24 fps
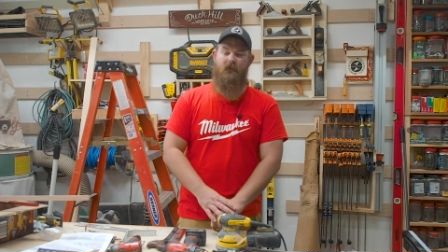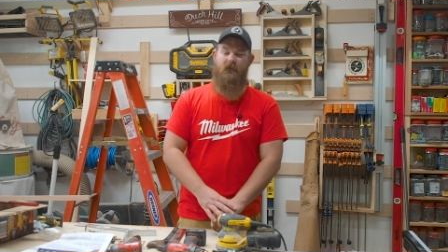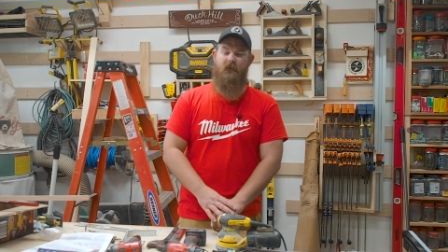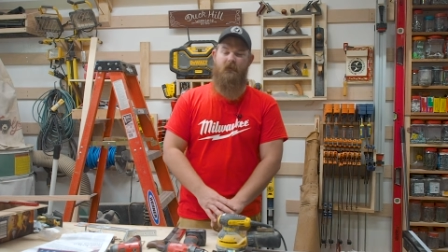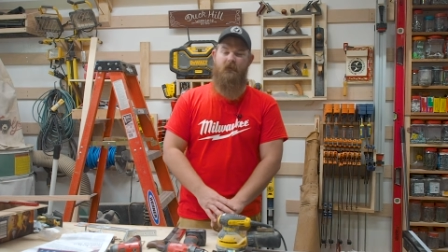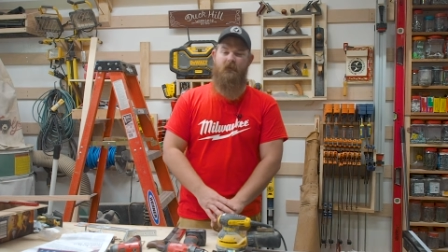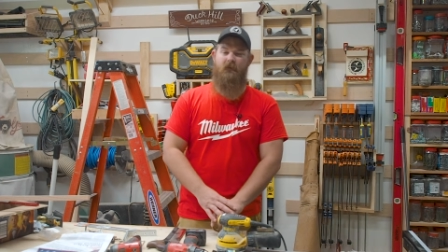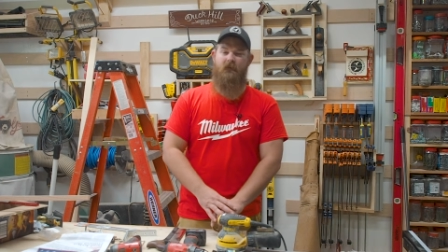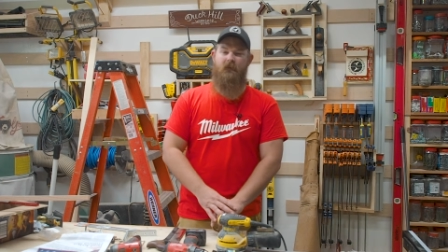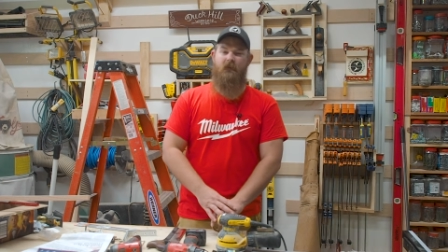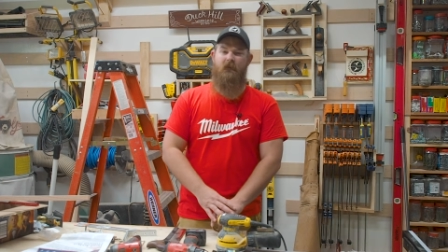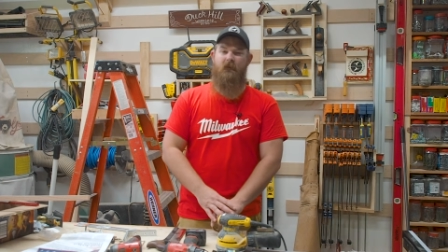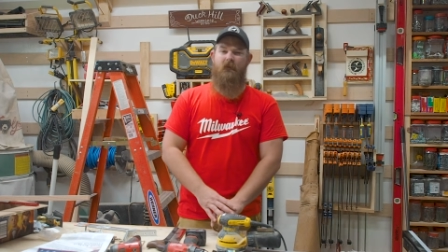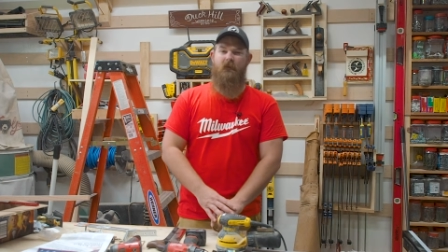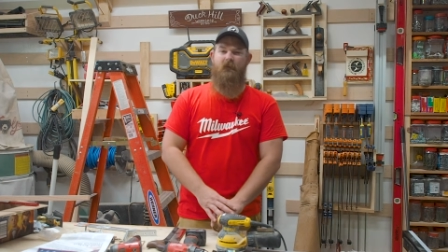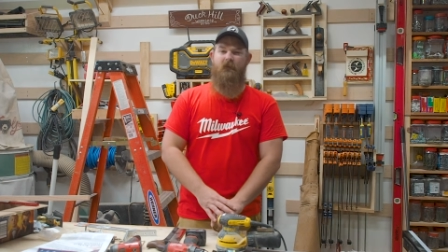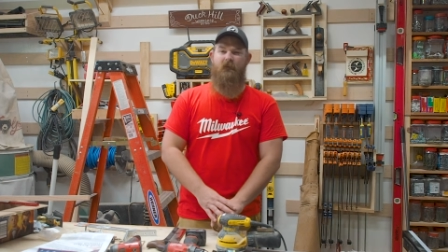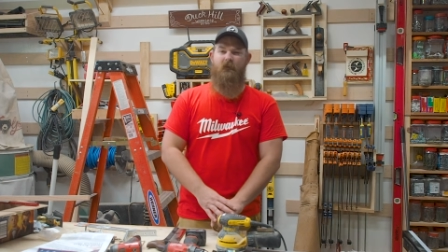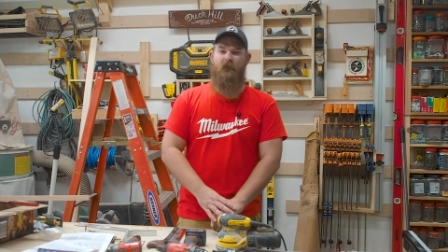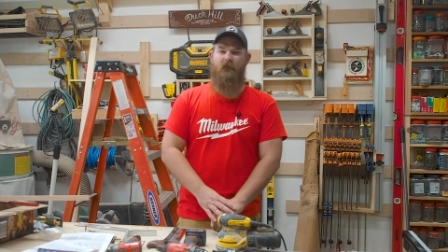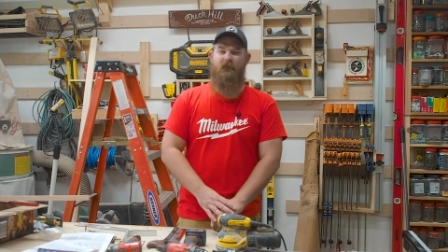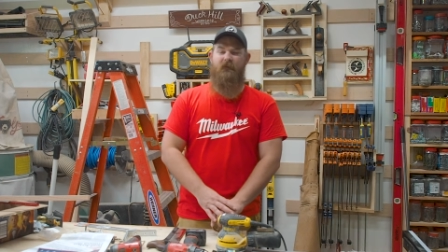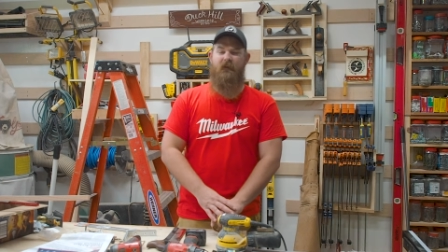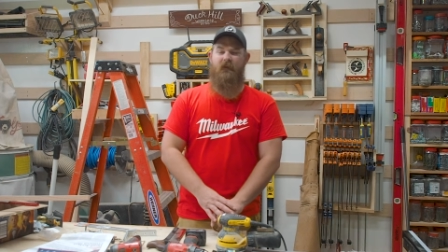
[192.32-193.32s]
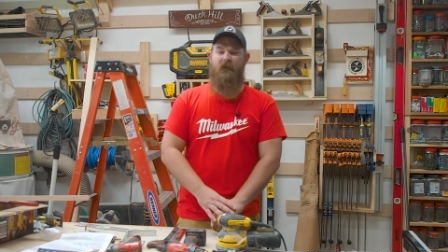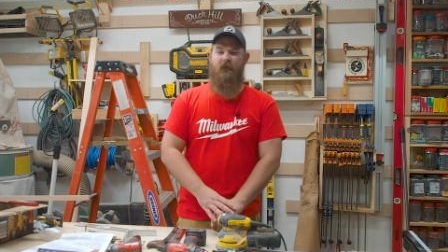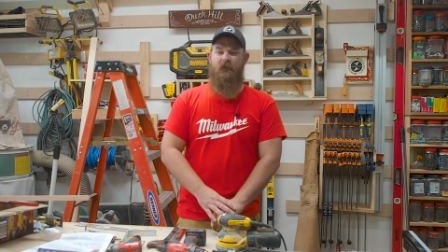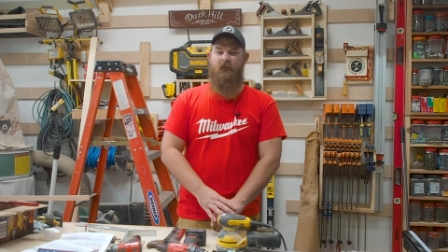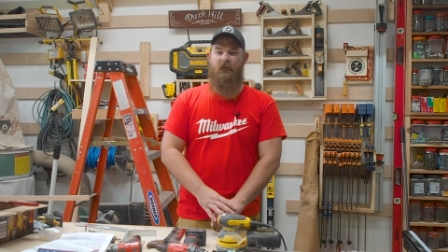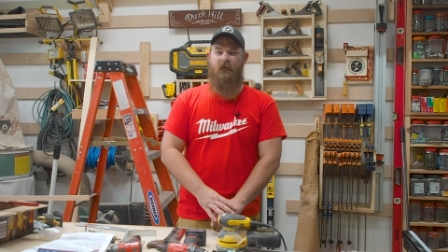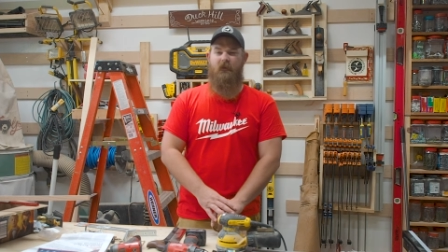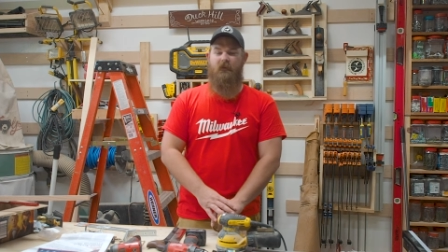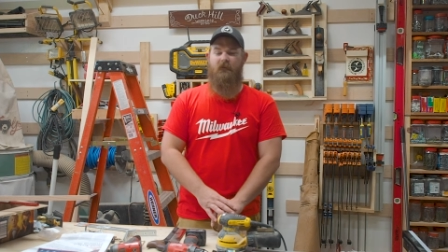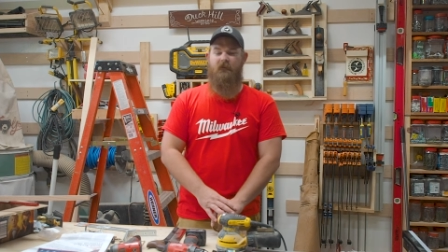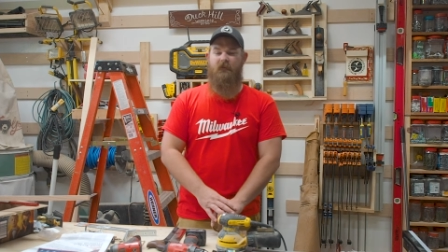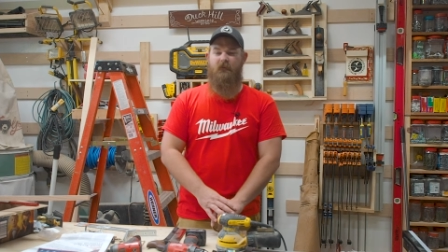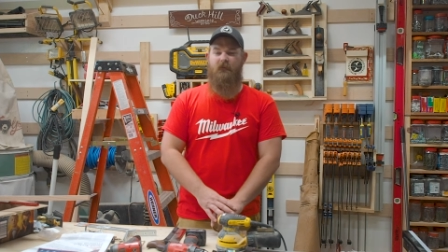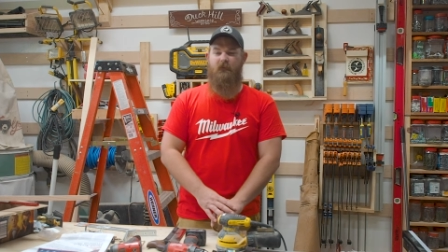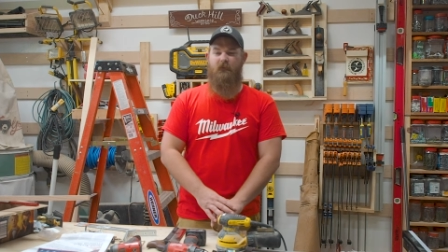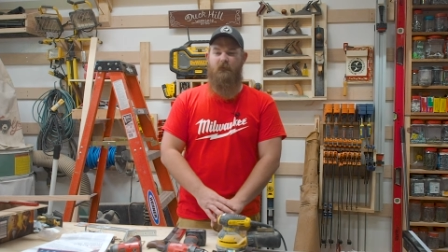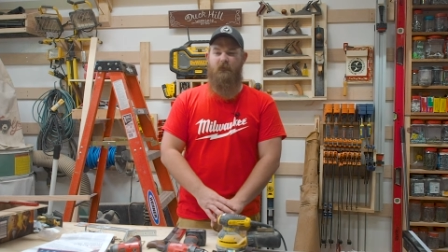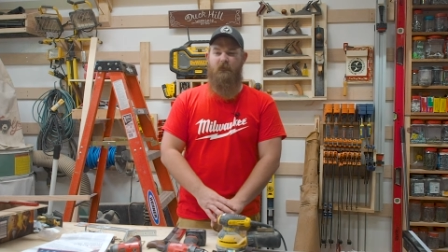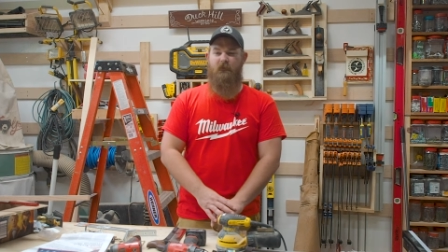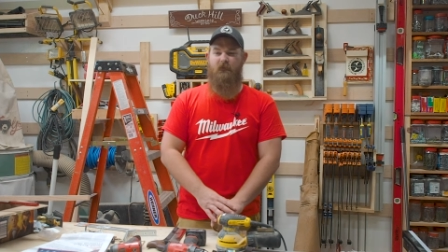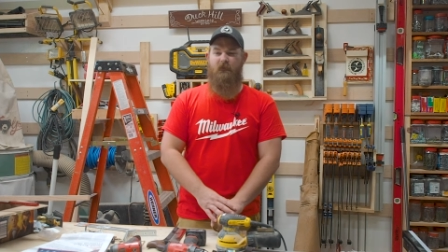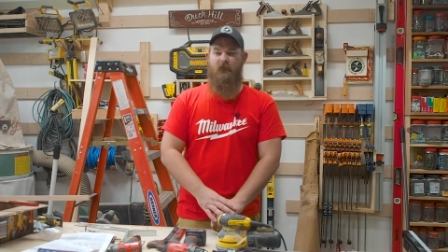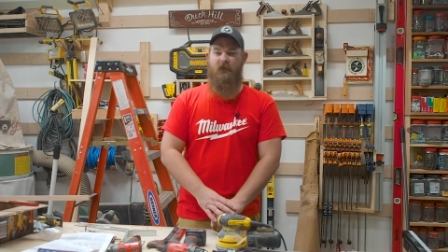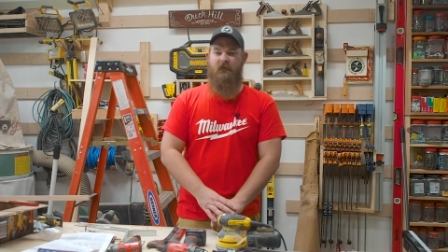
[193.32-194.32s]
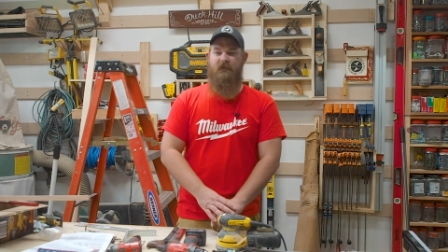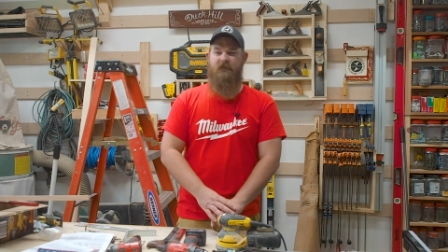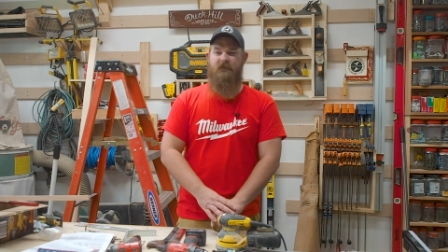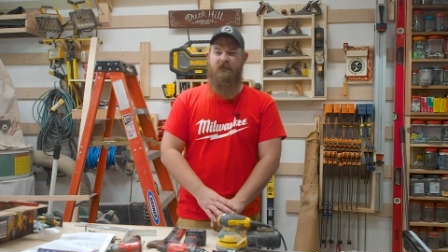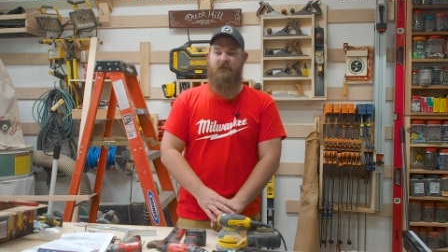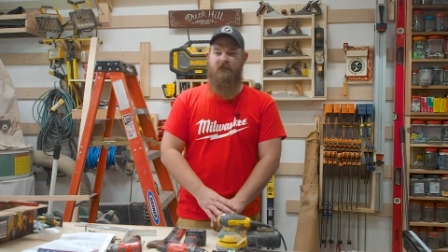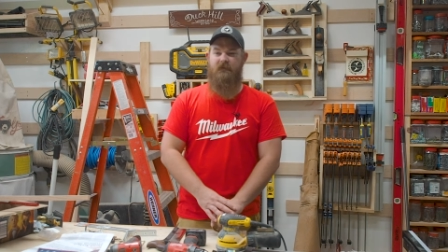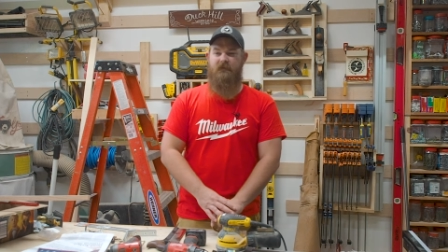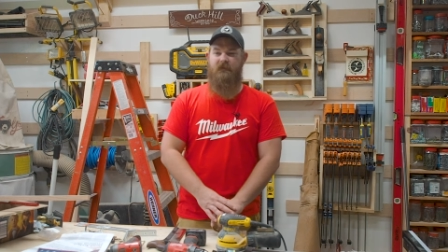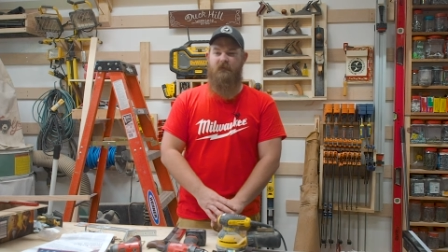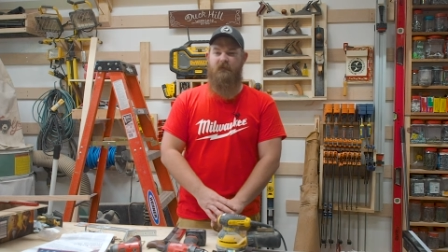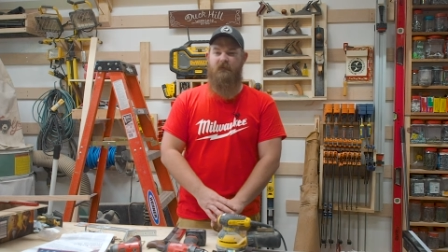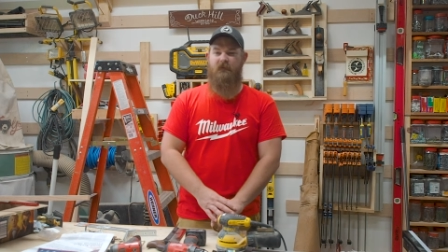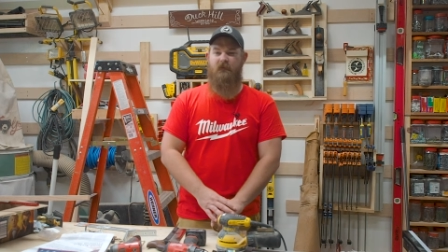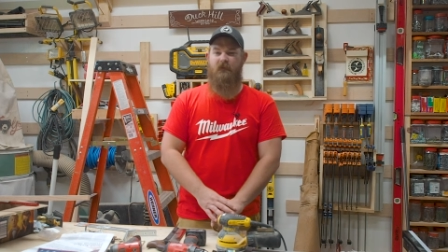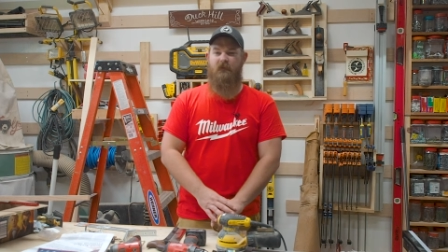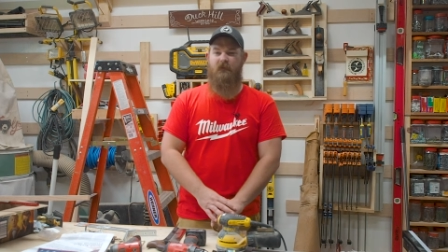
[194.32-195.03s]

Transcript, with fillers: day drove down, got dinner with friends, and